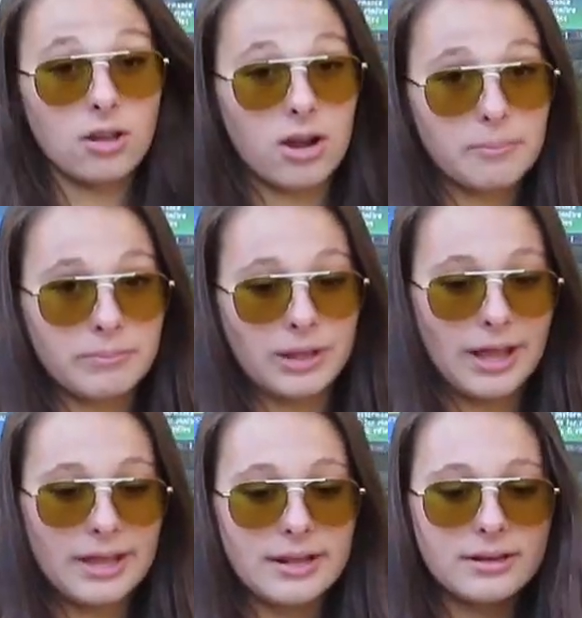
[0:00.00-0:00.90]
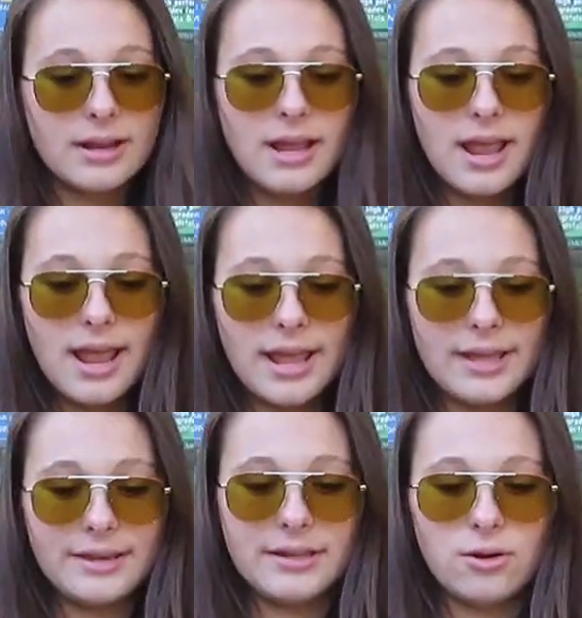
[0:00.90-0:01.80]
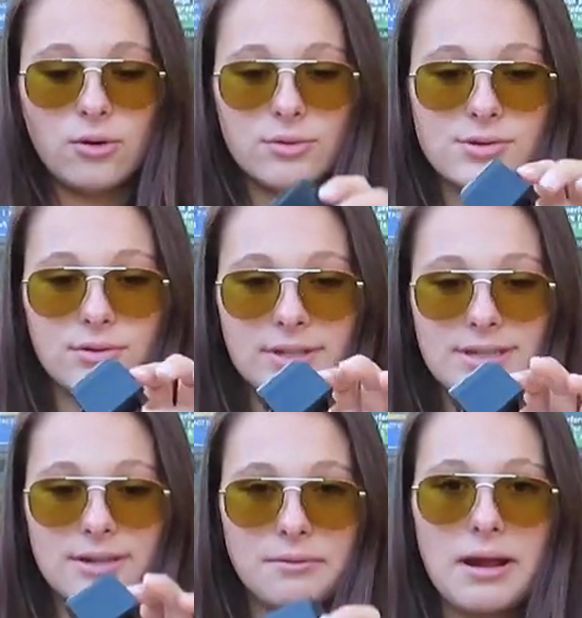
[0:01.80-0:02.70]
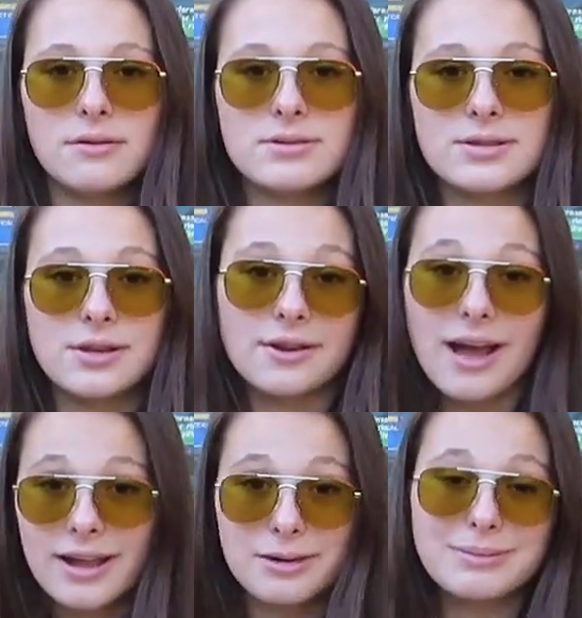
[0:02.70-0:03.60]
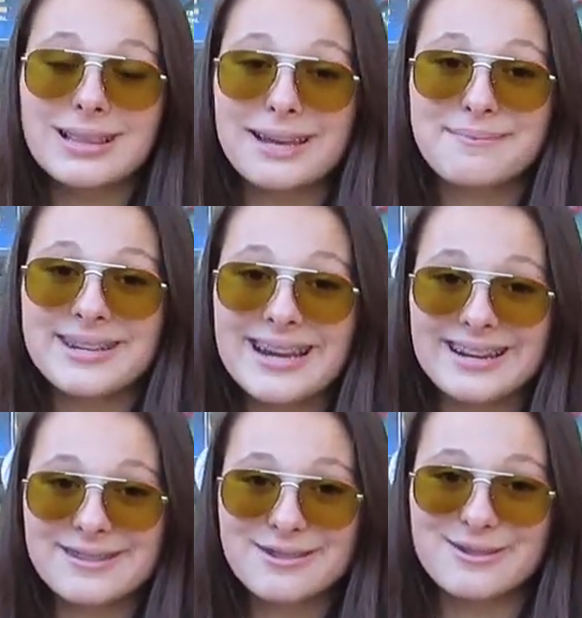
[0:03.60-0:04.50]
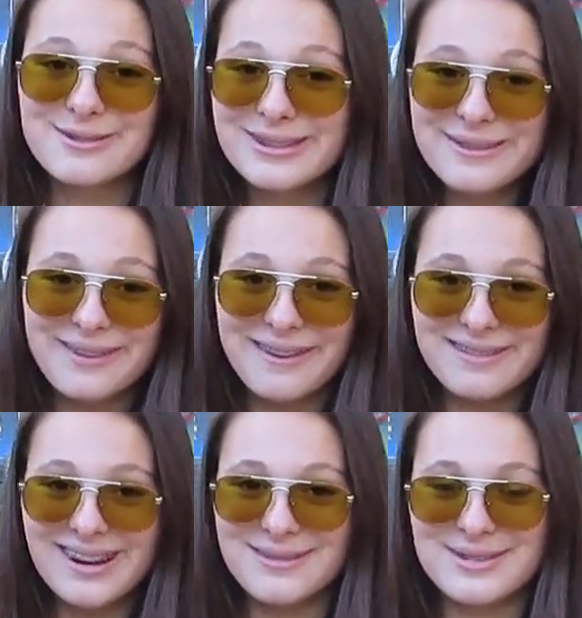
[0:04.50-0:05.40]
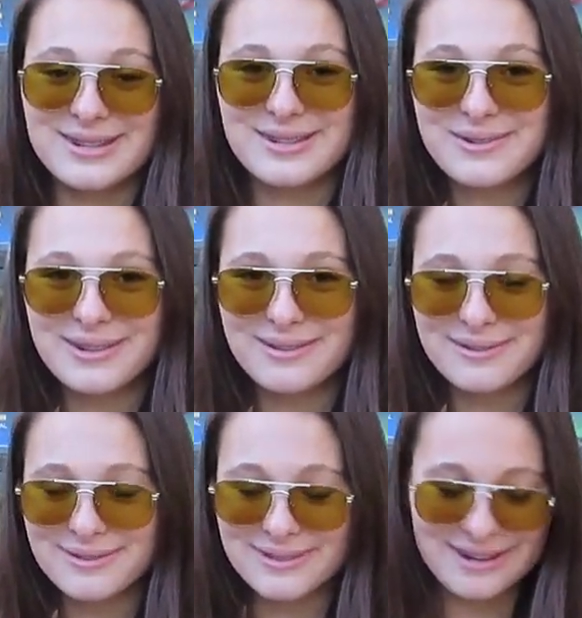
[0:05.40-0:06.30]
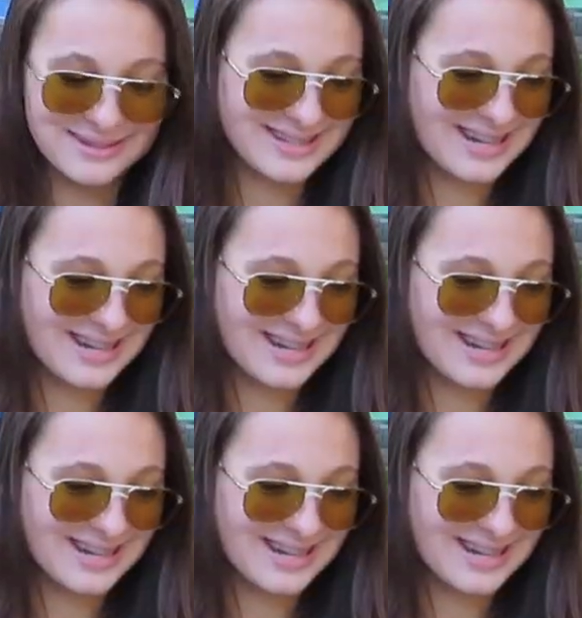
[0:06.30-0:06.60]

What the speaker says: law compliant. And it holds only 10 rounds, so you're not going to be like my dad and shoot 25 rounds on a 12-round